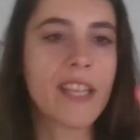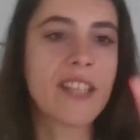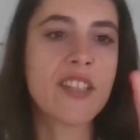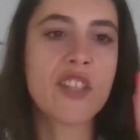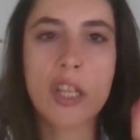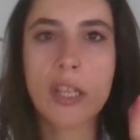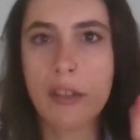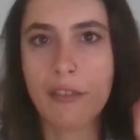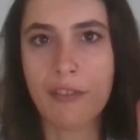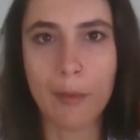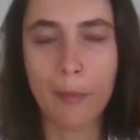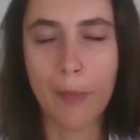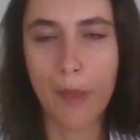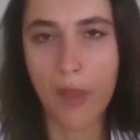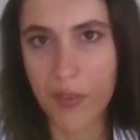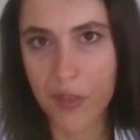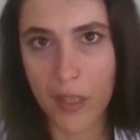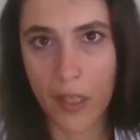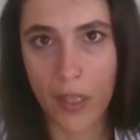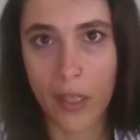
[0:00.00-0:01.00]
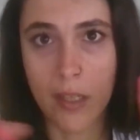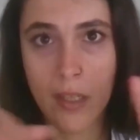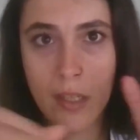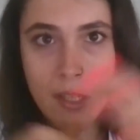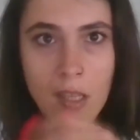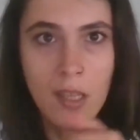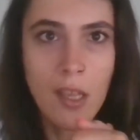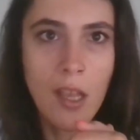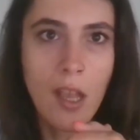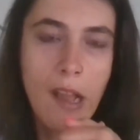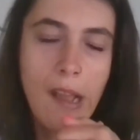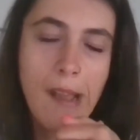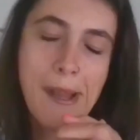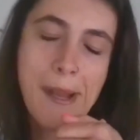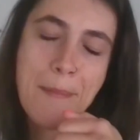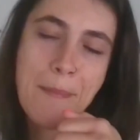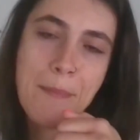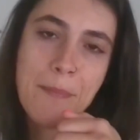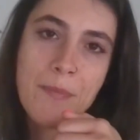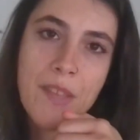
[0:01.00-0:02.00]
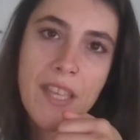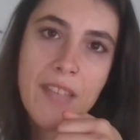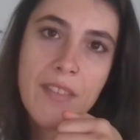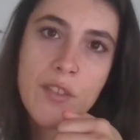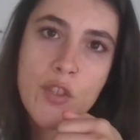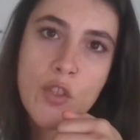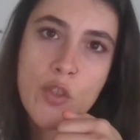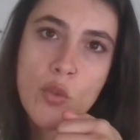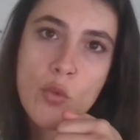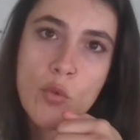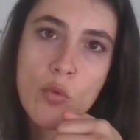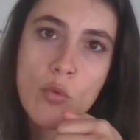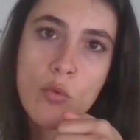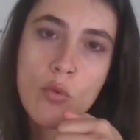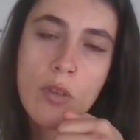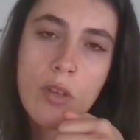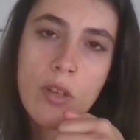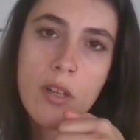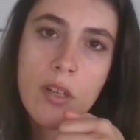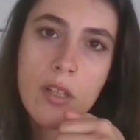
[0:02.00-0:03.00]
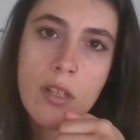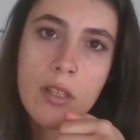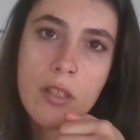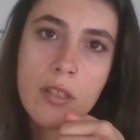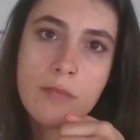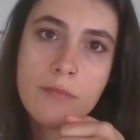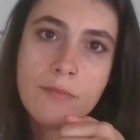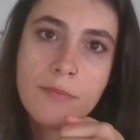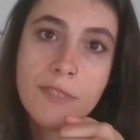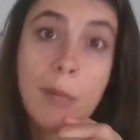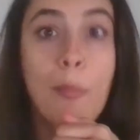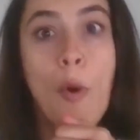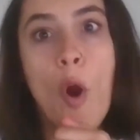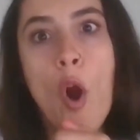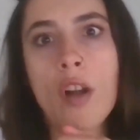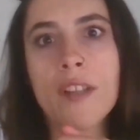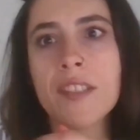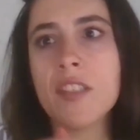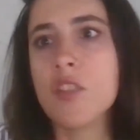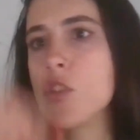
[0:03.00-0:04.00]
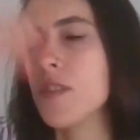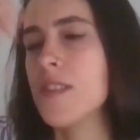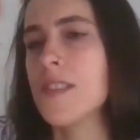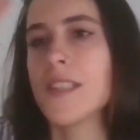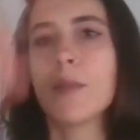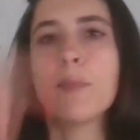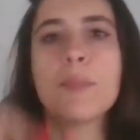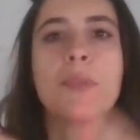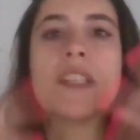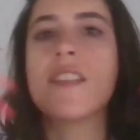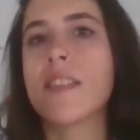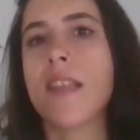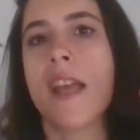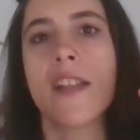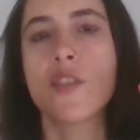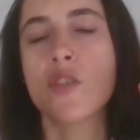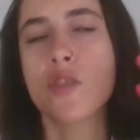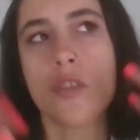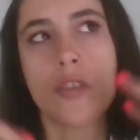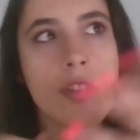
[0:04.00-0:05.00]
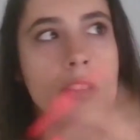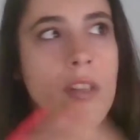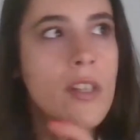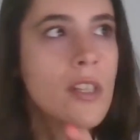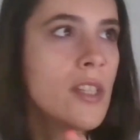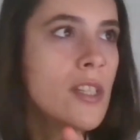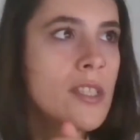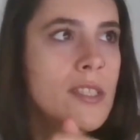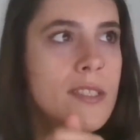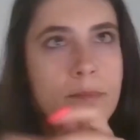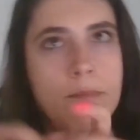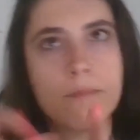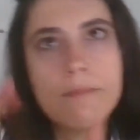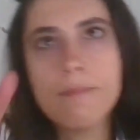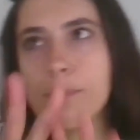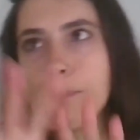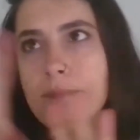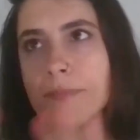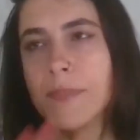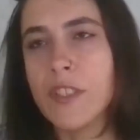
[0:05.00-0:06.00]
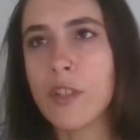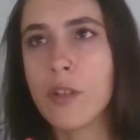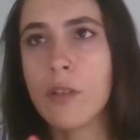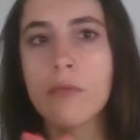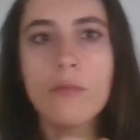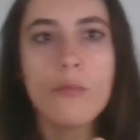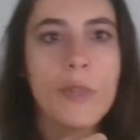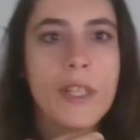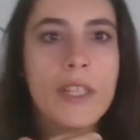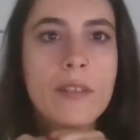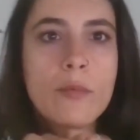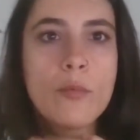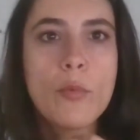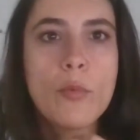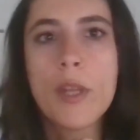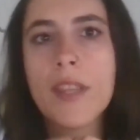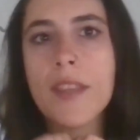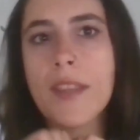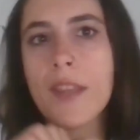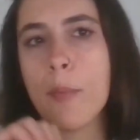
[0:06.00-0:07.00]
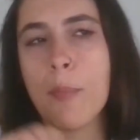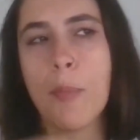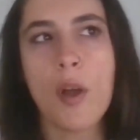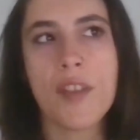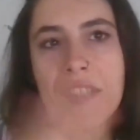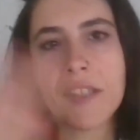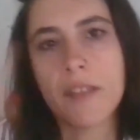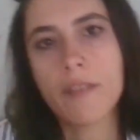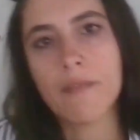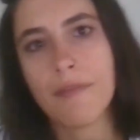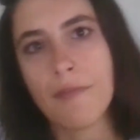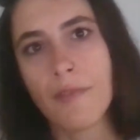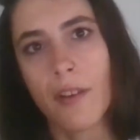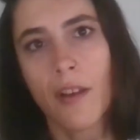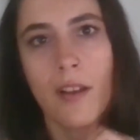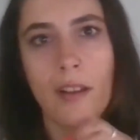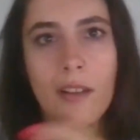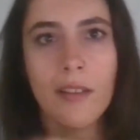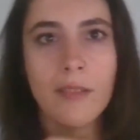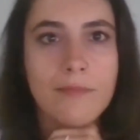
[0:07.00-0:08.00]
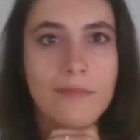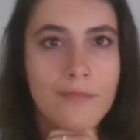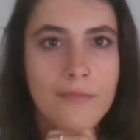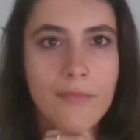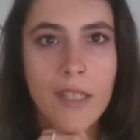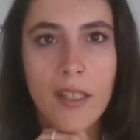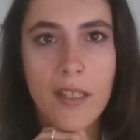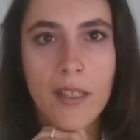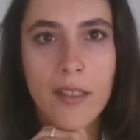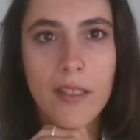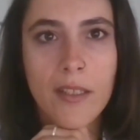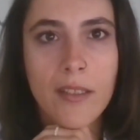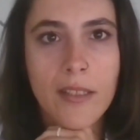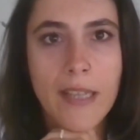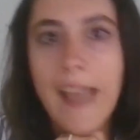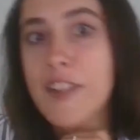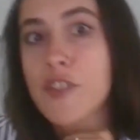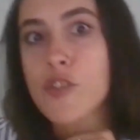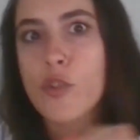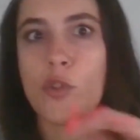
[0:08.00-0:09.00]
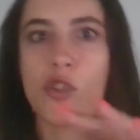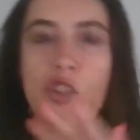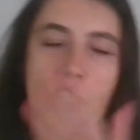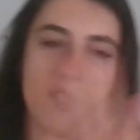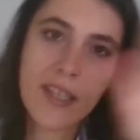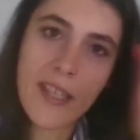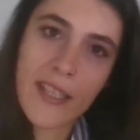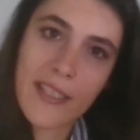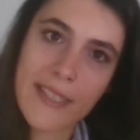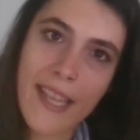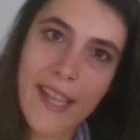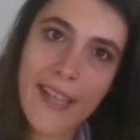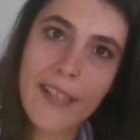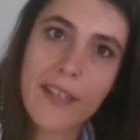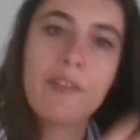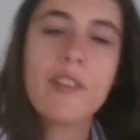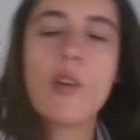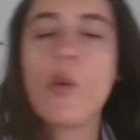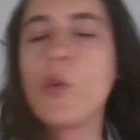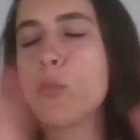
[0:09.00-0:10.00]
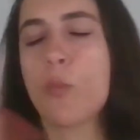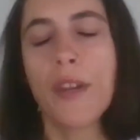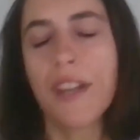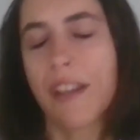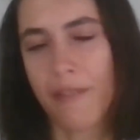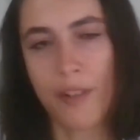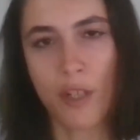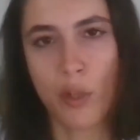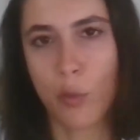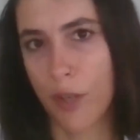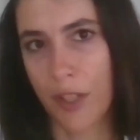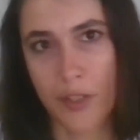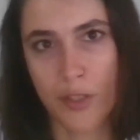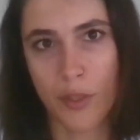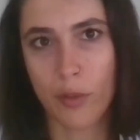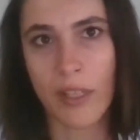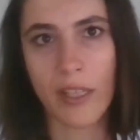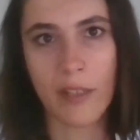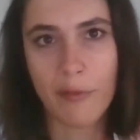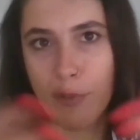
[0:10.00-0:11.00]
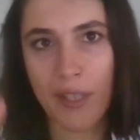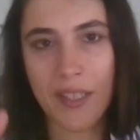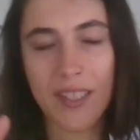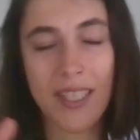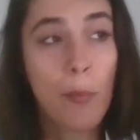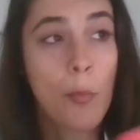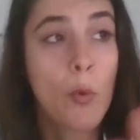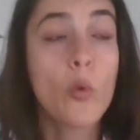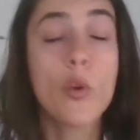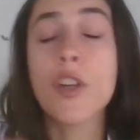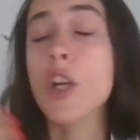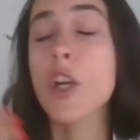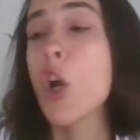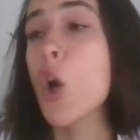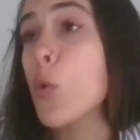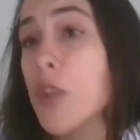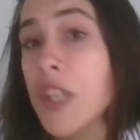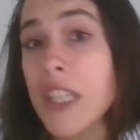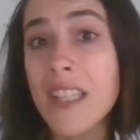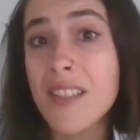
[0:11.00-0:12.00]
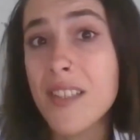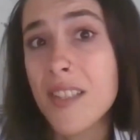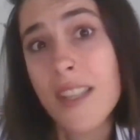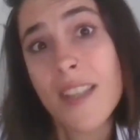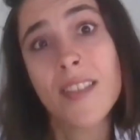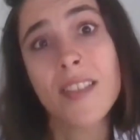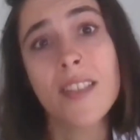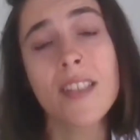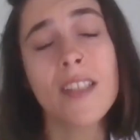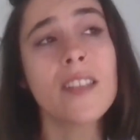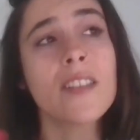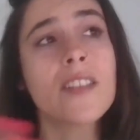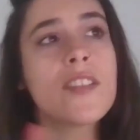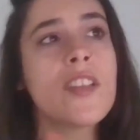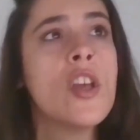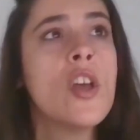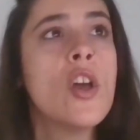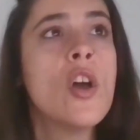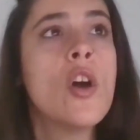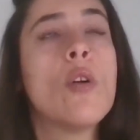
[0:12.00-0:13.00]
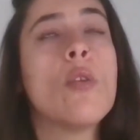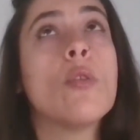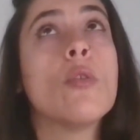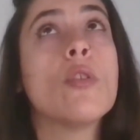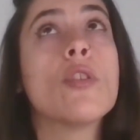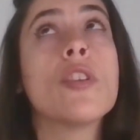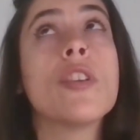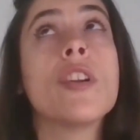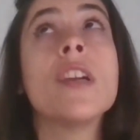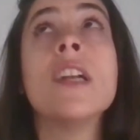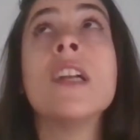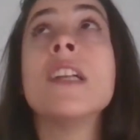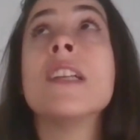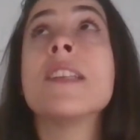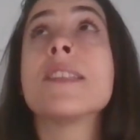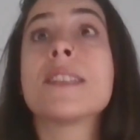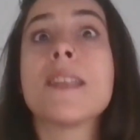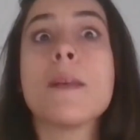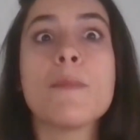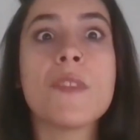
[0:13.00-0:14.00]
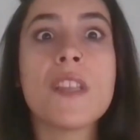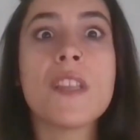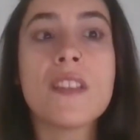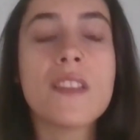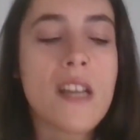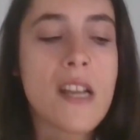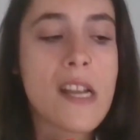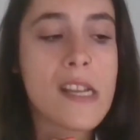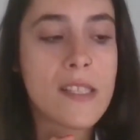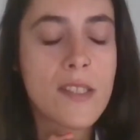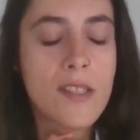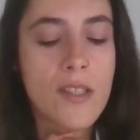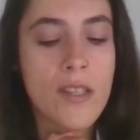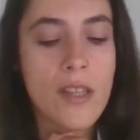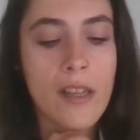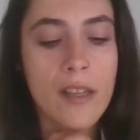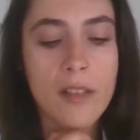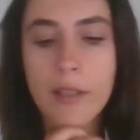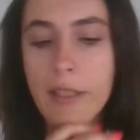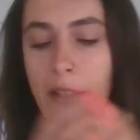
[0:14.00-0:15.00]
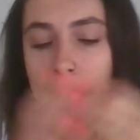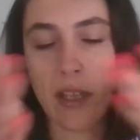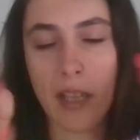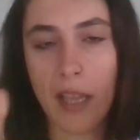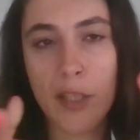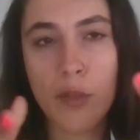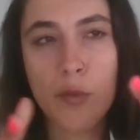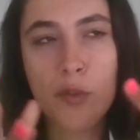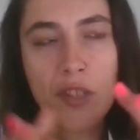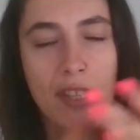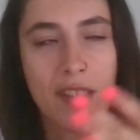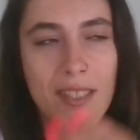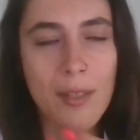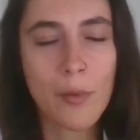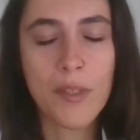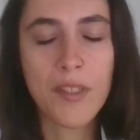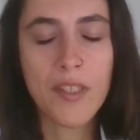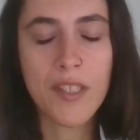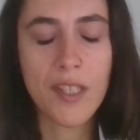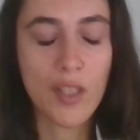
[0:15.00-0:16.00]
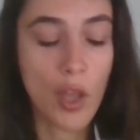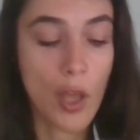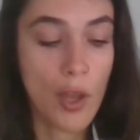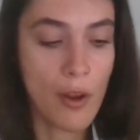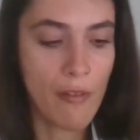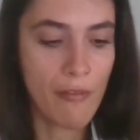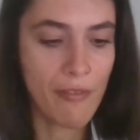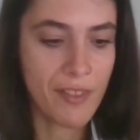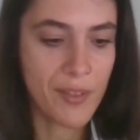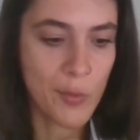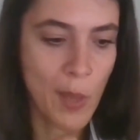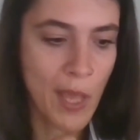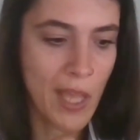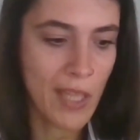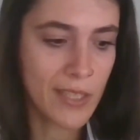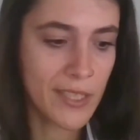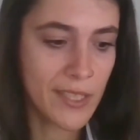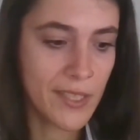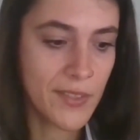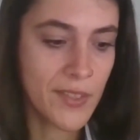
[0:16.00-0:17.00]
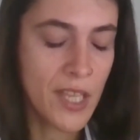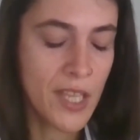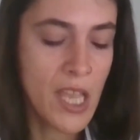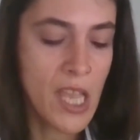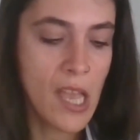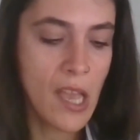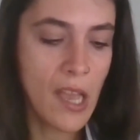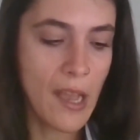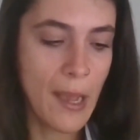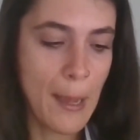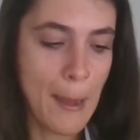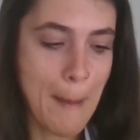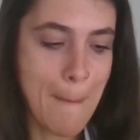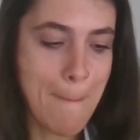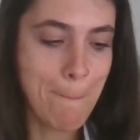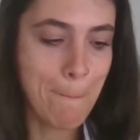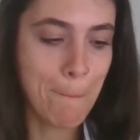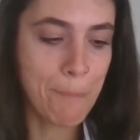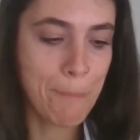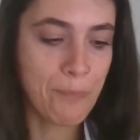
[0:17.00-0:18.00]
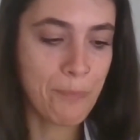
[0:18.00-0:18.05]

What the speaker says: like chain of emails in into the box and just say, please answer, you know, with a positive answer, just like negatively or whatever you want to do, like, for example, or a coding assistant, or something that like a use case that we see a lot of as well is a